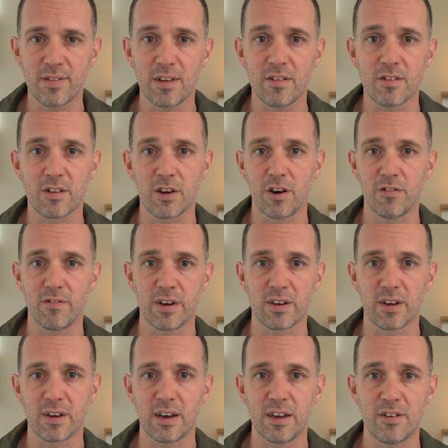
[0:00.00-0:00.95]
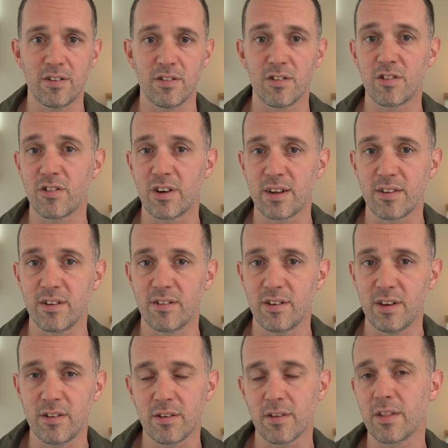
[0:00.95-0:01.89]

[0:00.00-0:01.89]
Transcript: these co-regulation strategies,